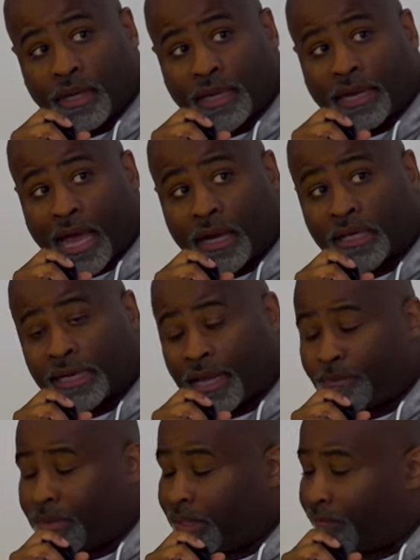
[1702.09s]
and how can
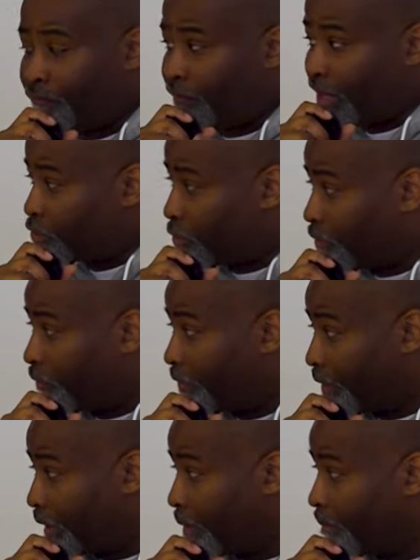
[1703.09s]
I be a vessel
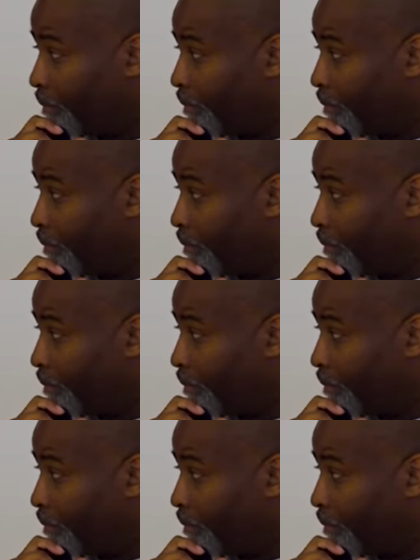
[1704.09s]
for them?